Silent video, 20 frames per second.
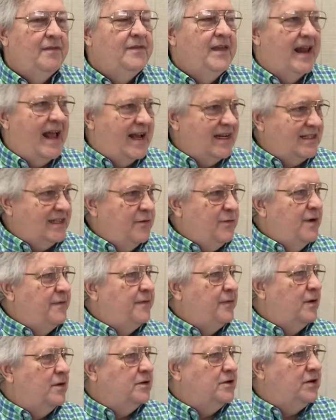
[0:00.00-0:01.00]
that actually
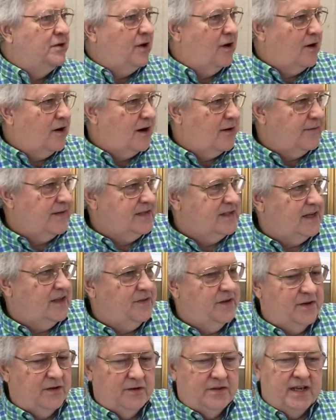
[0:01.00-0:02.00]
refer to the harvest
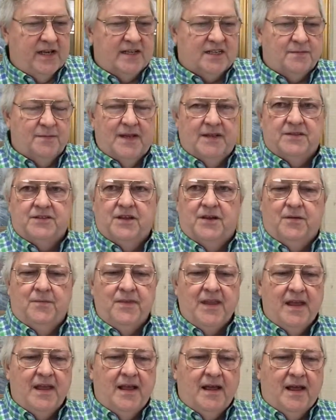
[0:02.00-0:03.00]
in the New Testament. So
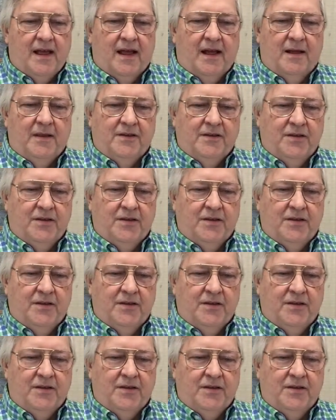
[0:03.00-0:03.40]
uh,